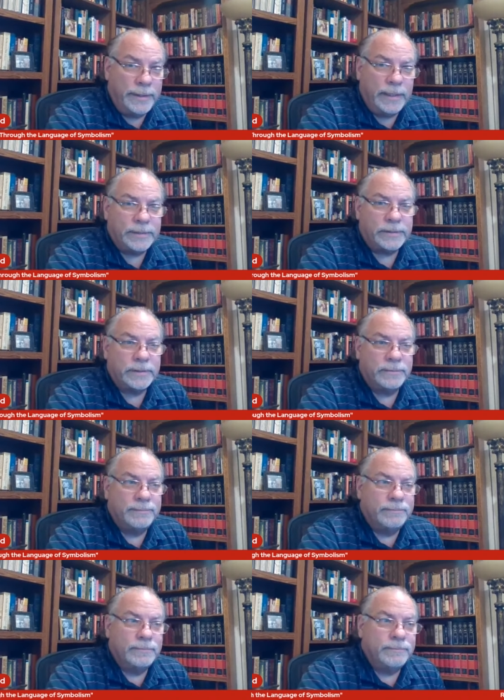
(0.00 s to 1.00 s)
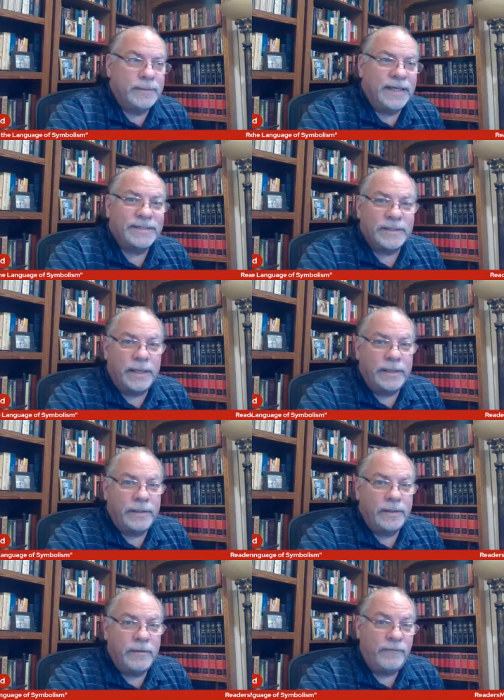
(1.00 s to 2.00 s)
gets
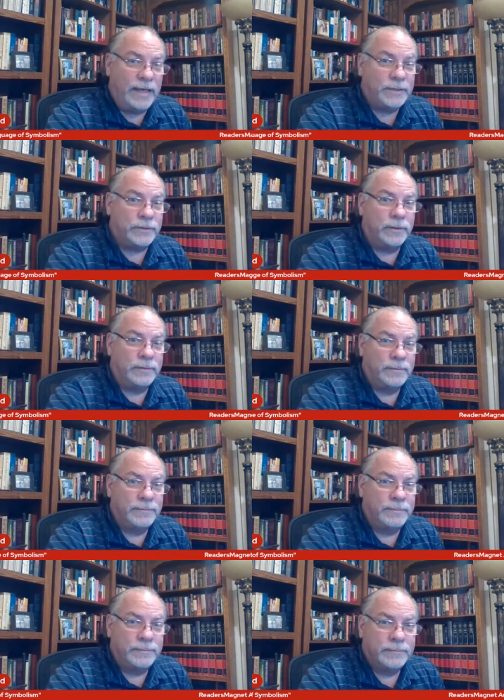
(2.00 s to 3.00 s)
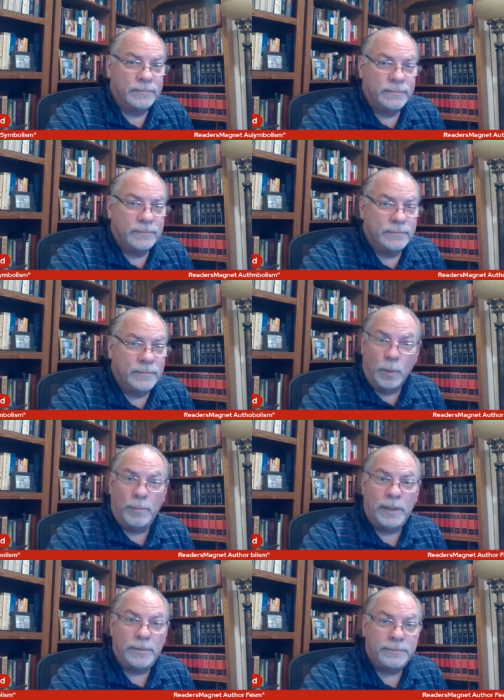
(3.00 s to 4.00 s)
excited faster? The
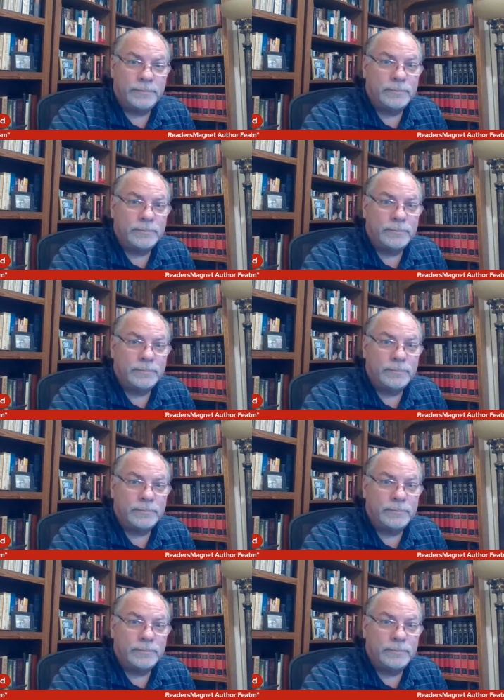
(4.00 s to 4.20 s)
woman?